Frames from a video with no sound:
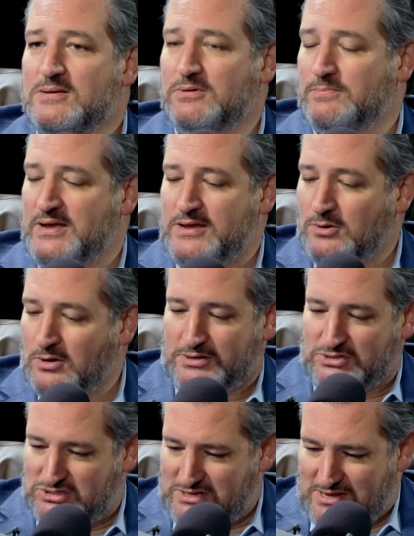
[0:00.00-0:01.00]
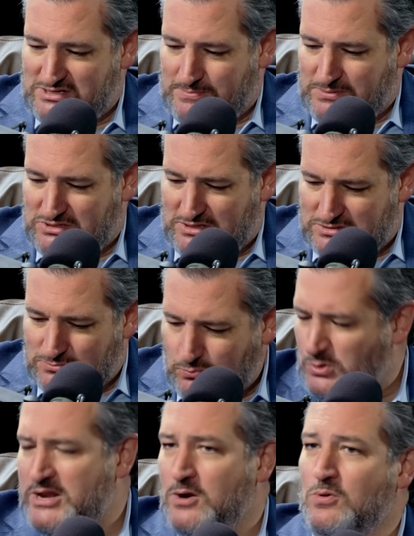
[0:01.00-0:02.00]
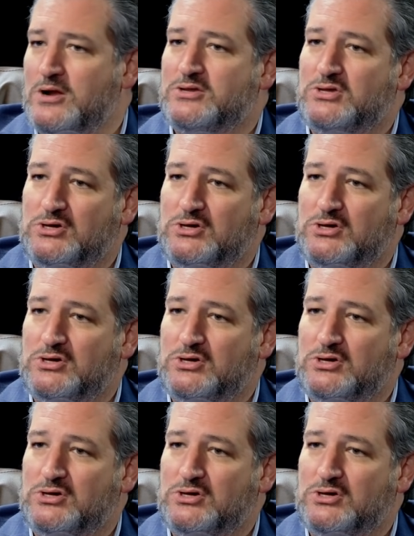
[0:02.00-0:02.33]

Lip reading: But Mayorkas stands up and says, we don't want